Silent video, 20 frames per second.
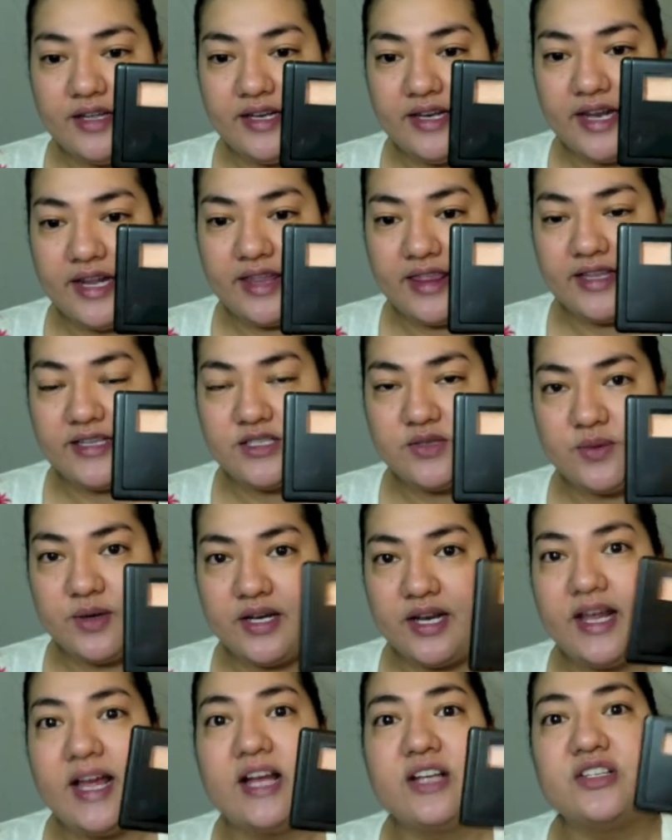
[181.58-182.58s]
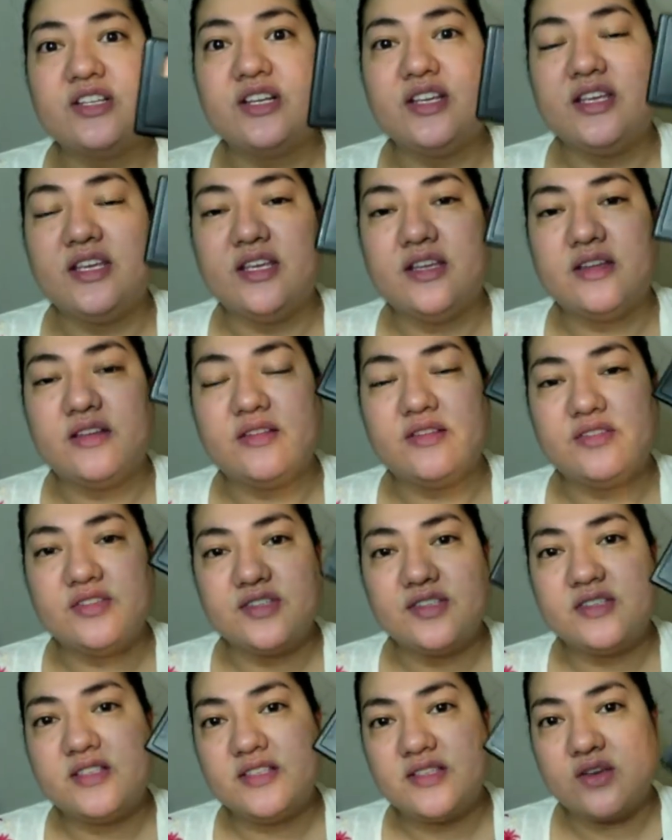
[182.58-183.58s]
like this one. I actually
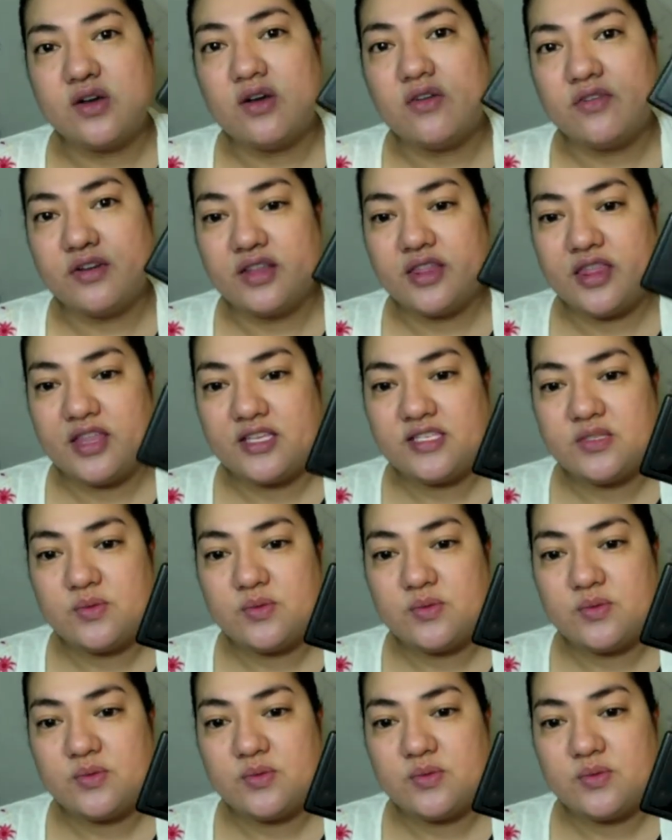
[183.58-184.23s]
just discovered this